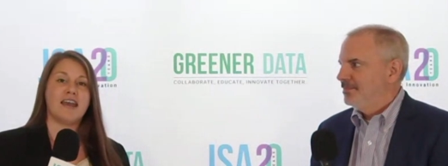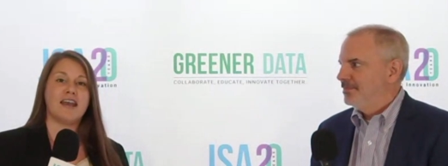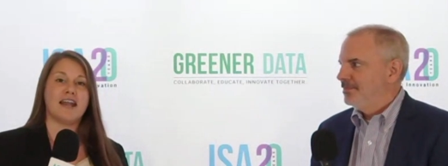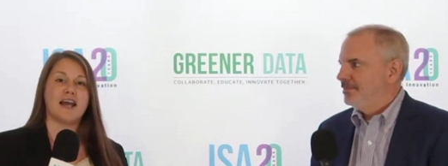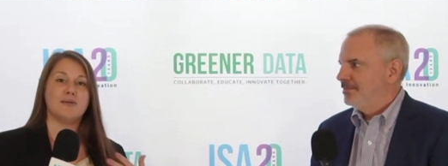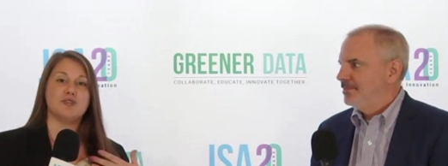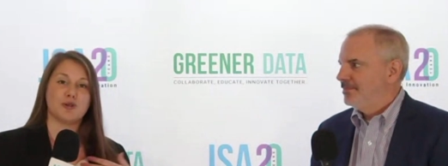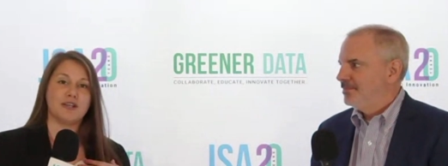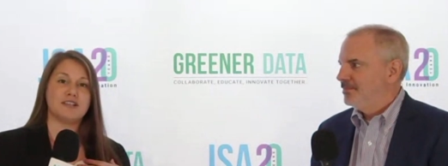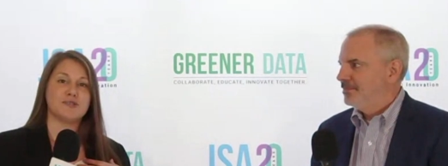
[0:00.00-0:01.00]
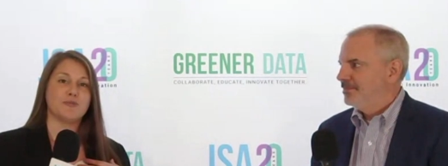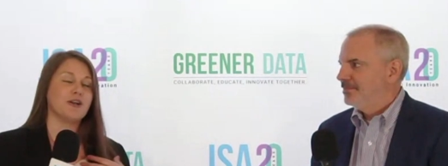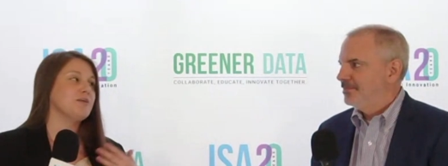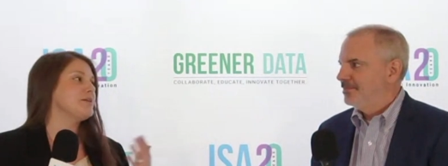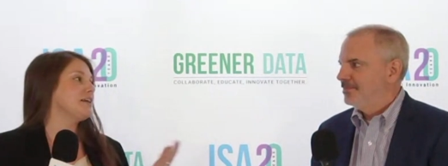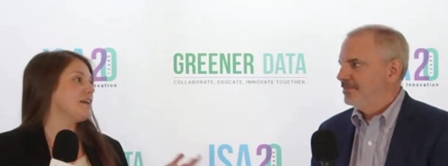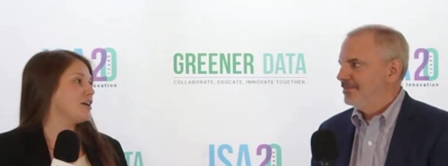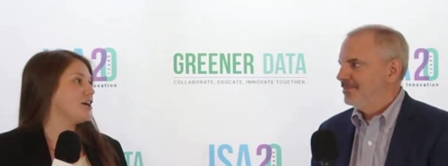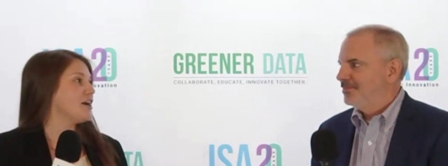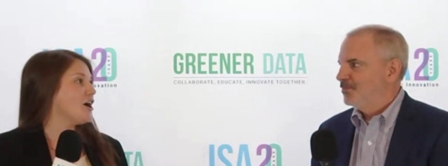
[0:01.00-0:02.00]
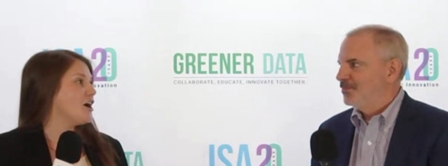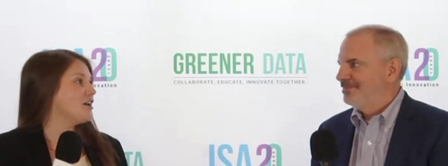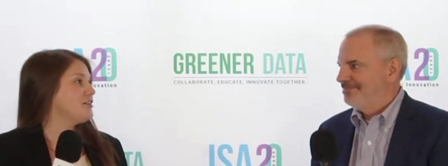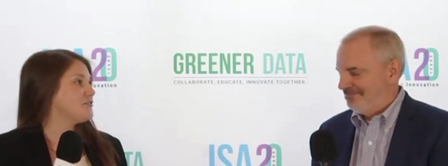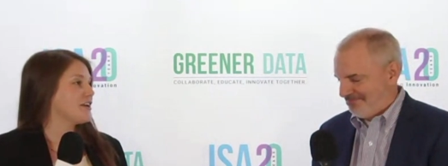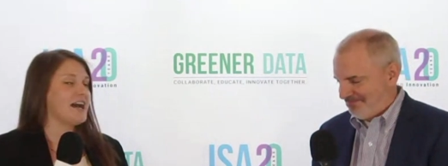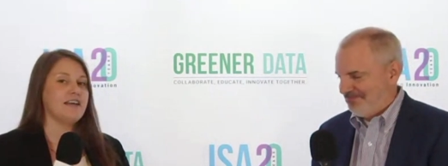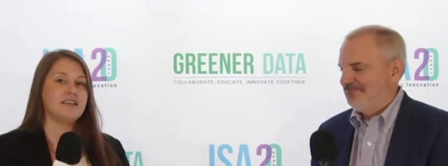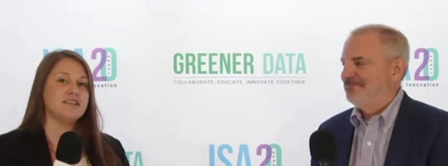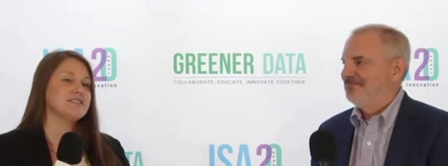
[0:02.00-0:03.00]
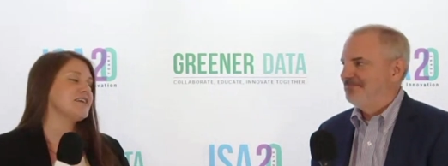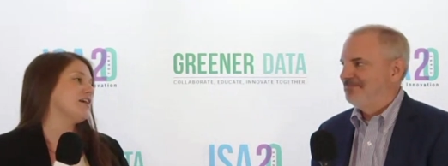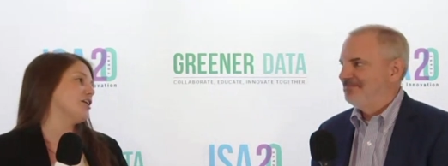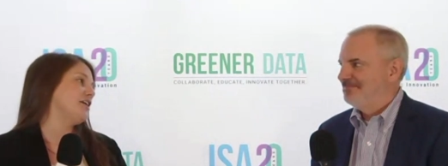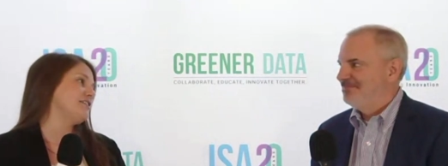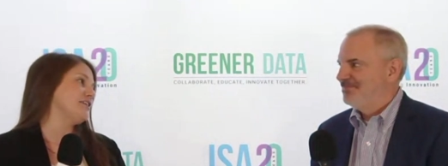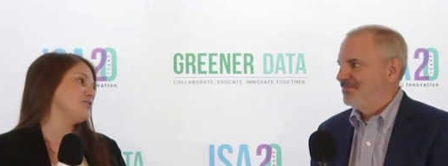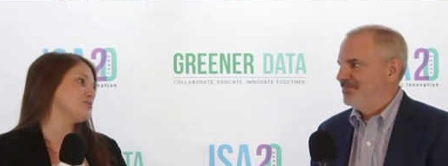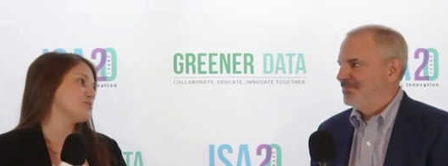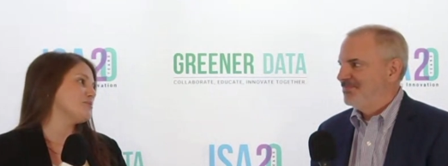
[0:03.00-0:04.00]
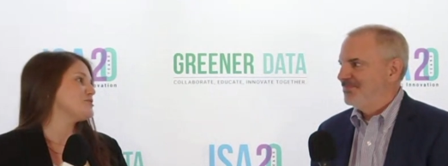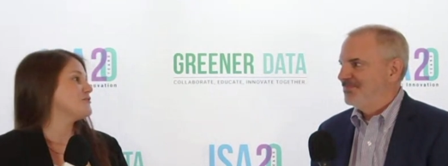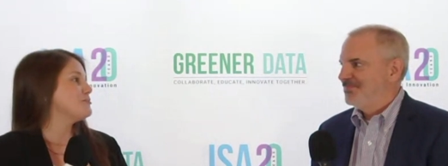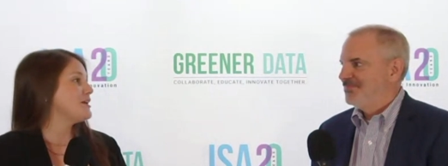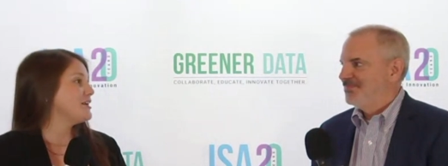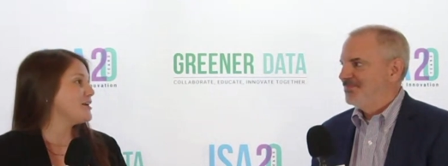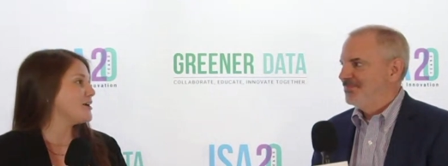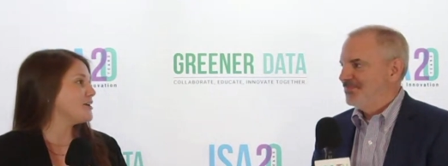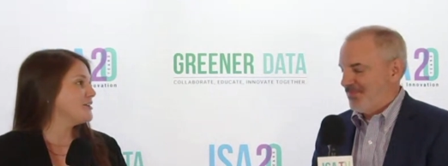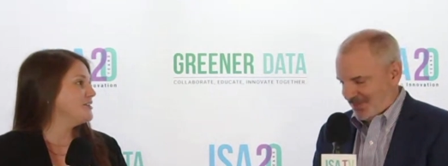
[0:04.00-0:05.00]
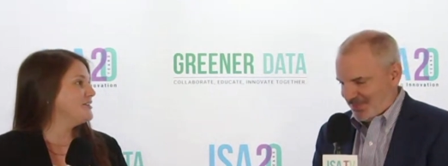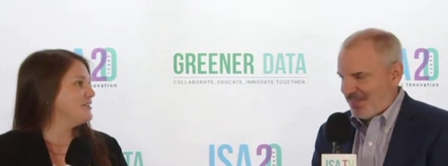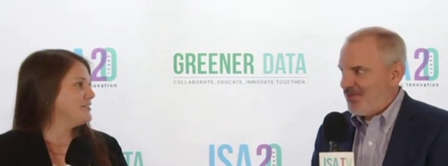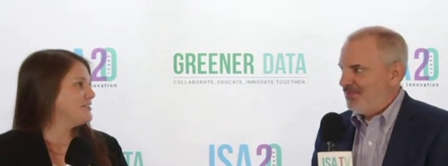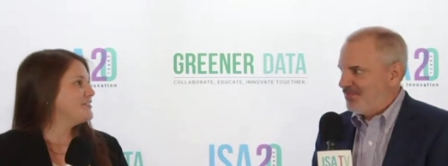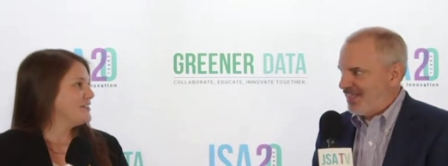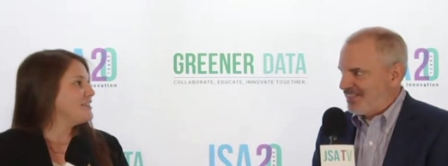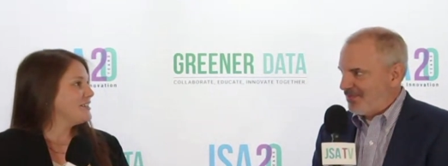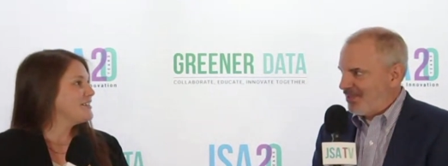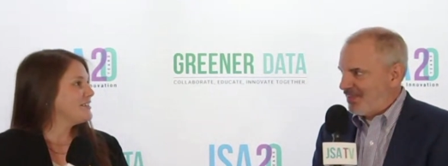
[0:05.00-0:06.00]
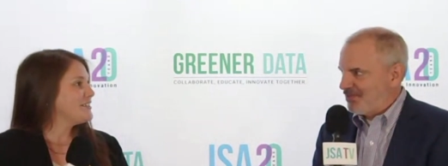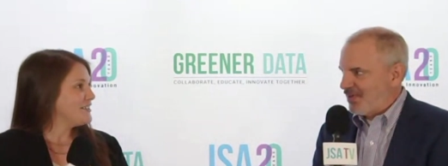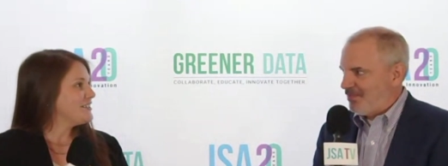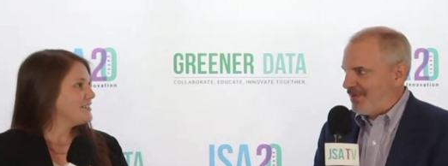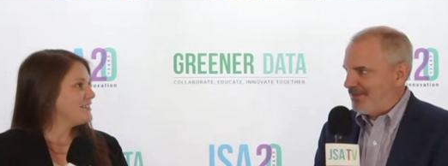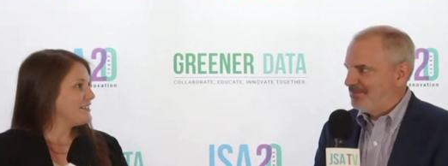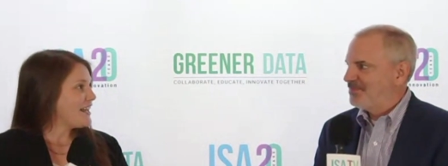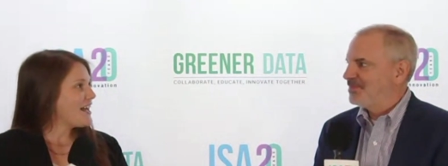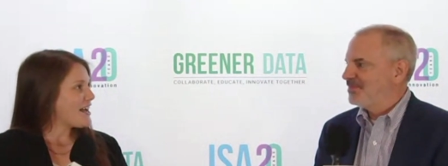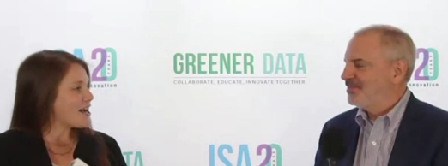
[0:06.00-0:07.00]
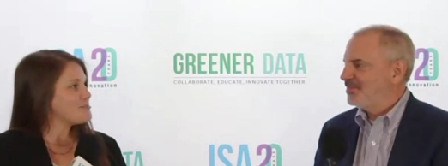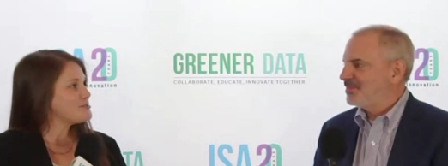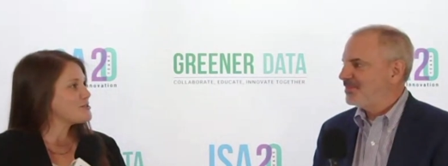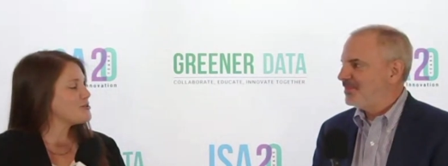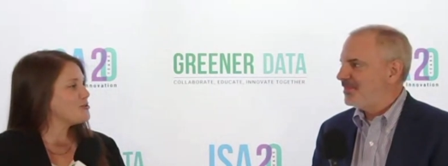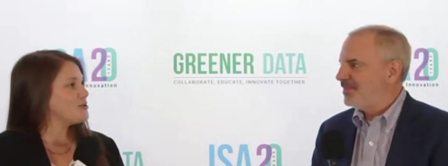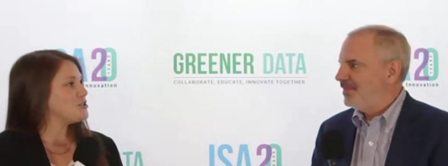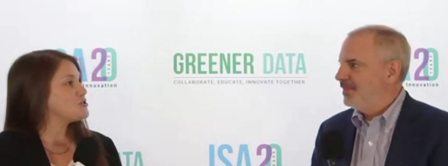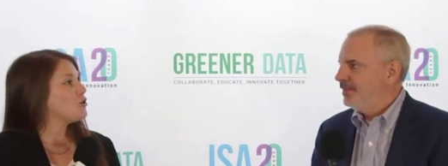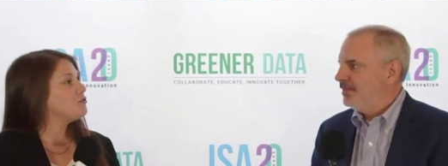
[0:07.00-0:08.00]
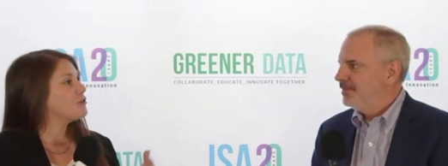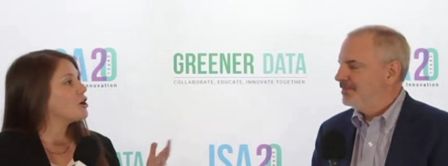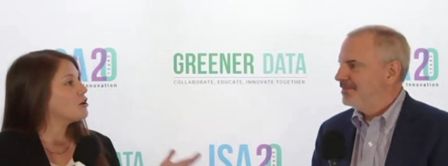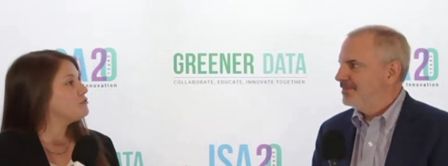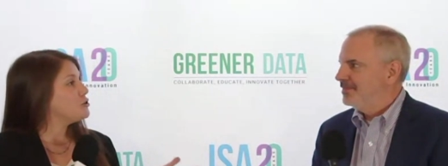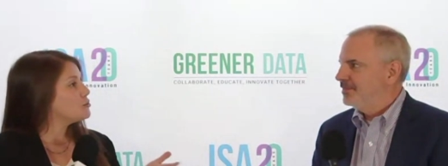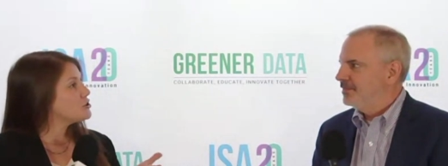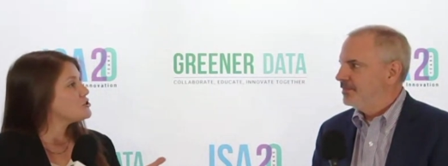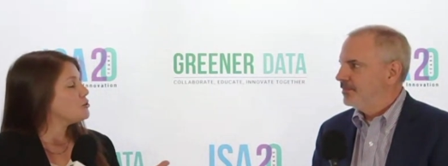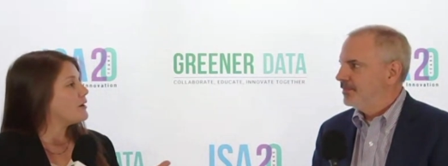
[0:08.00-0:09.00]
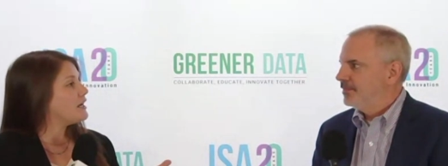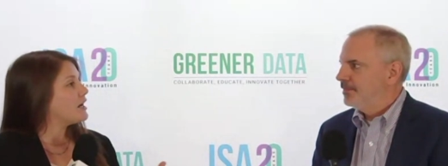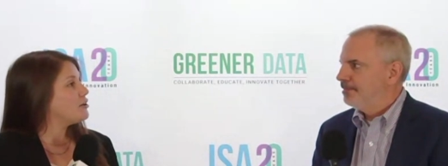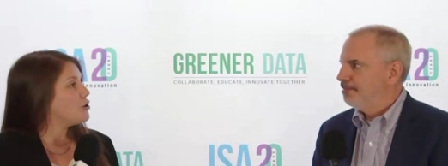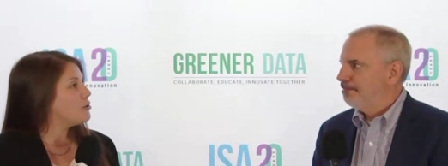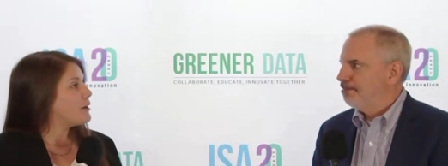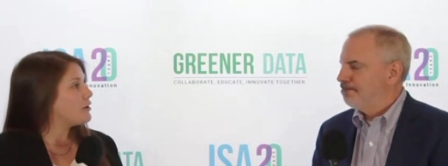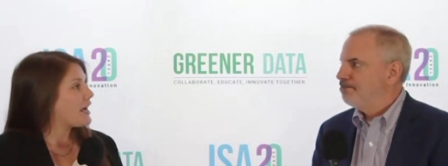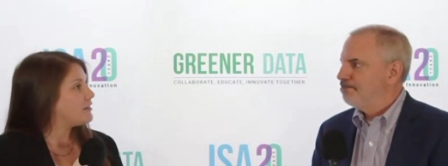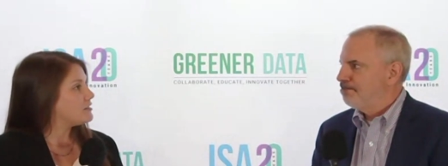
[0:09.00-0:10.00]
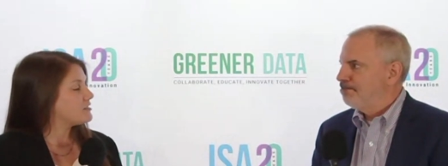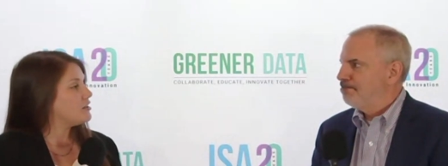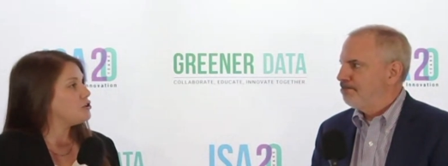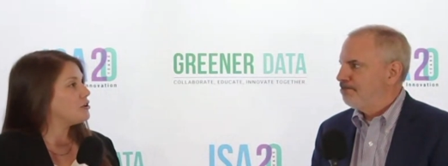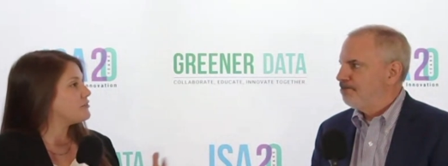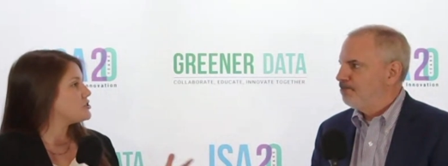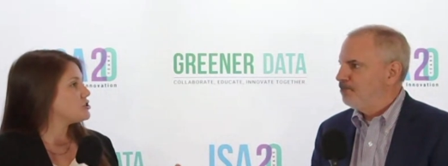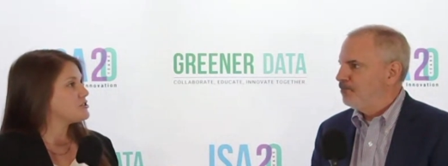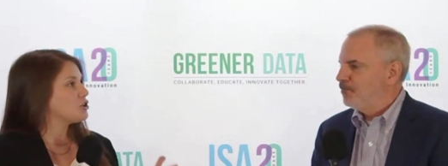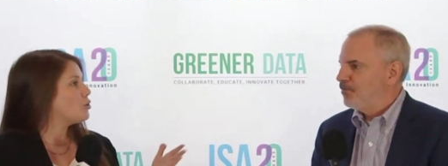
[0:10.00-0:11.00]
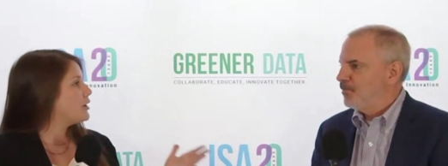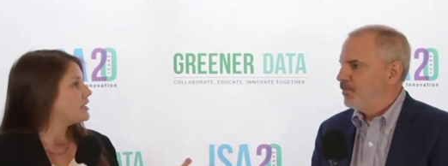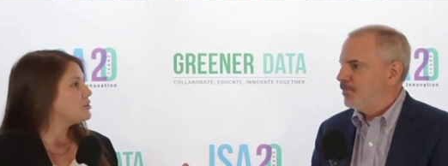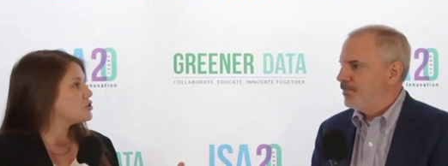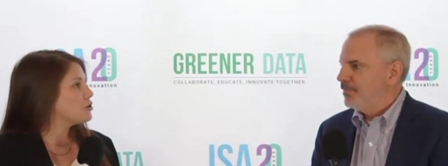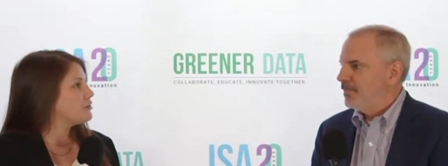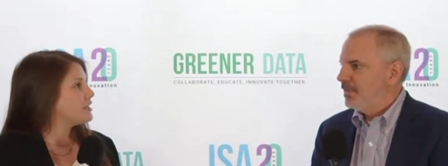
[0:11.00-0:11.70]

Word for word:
Speaker 1: and I am joined this morning by Carrie Hahn of Calix. Carrie, thank you so much for being here. Thank you. Thanks,
Speaker 2: Emily. Thanks for having me.
Speaker 1: Yeah, absolutely. So, for our viewers who might not know about Calix, can you give us just a quick intro